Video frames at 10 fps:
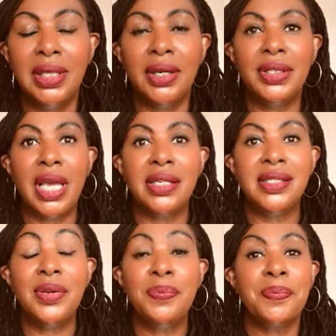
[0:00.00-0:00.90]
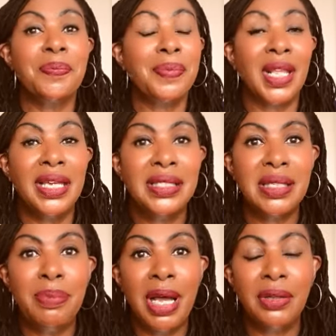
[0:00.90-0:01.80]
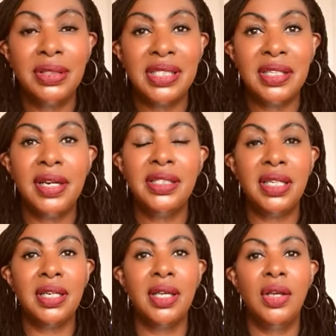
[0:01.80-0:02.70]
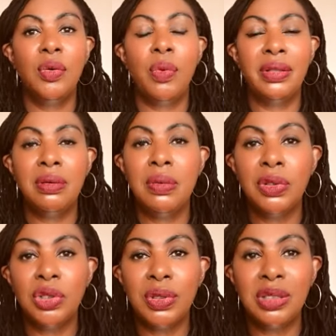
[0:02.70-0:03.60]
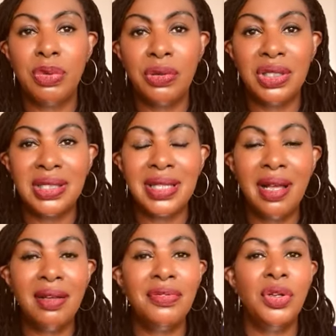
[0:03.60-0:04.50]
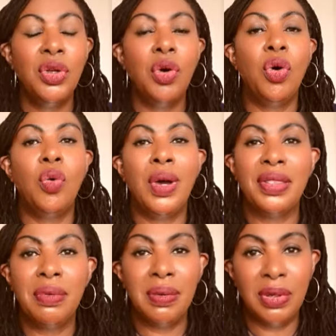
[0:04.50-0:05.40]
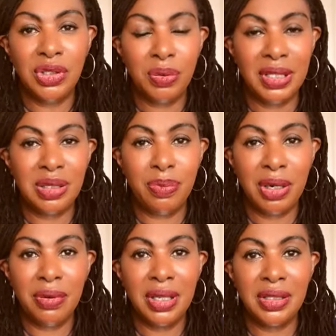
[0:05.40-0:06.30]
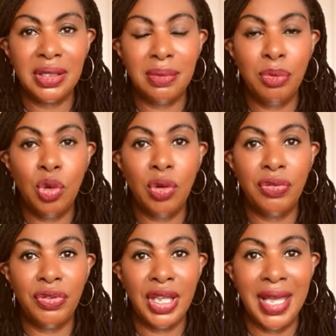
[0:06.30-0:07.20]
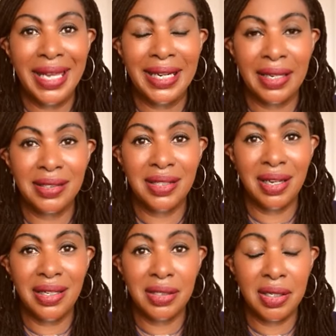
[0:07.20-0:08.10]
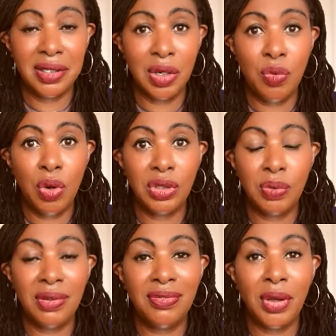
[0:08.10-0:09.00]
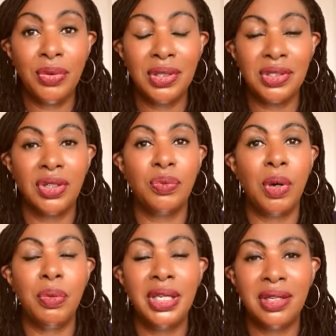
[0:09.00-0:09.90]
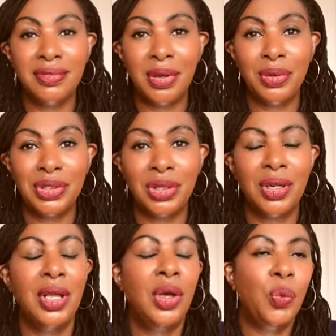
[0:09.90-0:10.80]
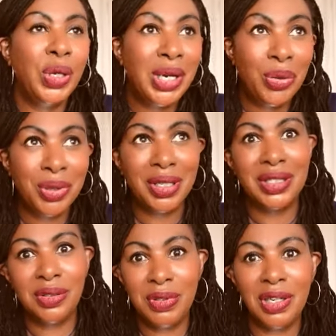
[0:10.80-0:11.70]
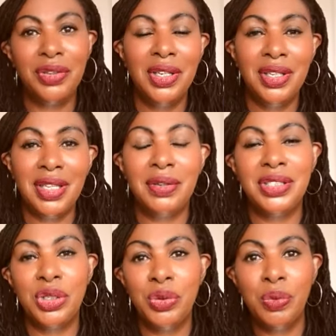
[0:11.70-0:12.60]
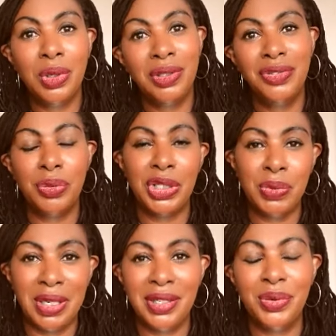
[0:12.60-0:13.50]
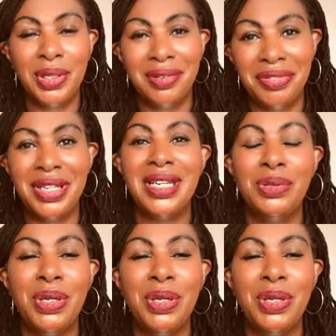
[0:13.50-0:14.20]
Okay, so it's about deciding whether we want to experience love or whether we want to experience more fear and anxiety. So what do we focus on? What are we going to focus on? We know this. We know there are two wolves. Which one are you going to feed?